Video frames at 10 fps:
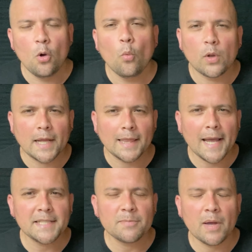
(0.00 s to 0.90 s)
What I
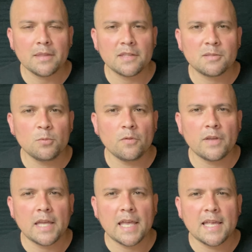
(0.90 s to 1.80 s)
liked about this
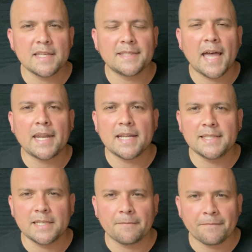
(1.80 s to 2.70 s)
movie is that
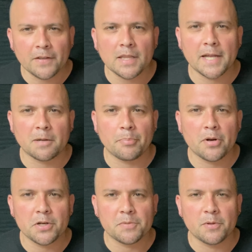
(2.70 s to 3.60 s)
it didn't feel like a
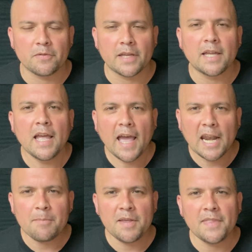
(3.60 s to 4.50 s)
Purge movie,
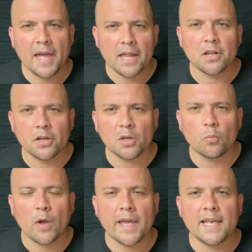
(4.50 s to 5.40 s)
and I mean that in a
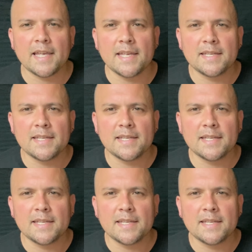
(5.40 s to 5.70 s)
good way,